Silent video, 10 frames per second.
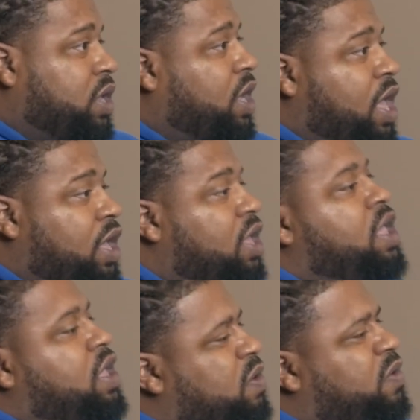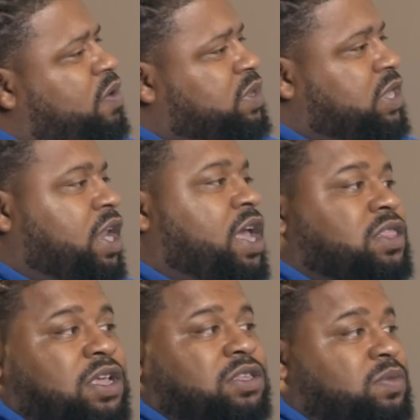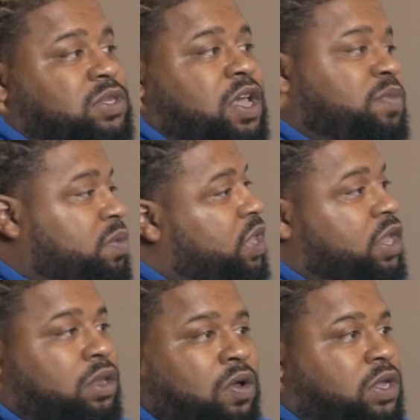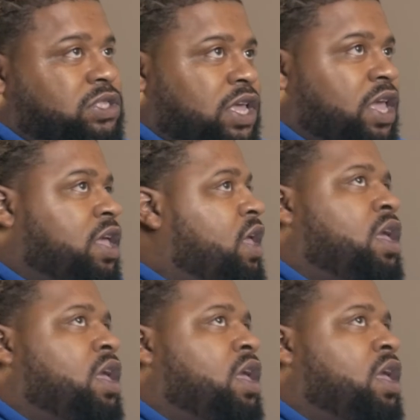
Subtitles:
You know what I'm saying? I think sometimes people get lost at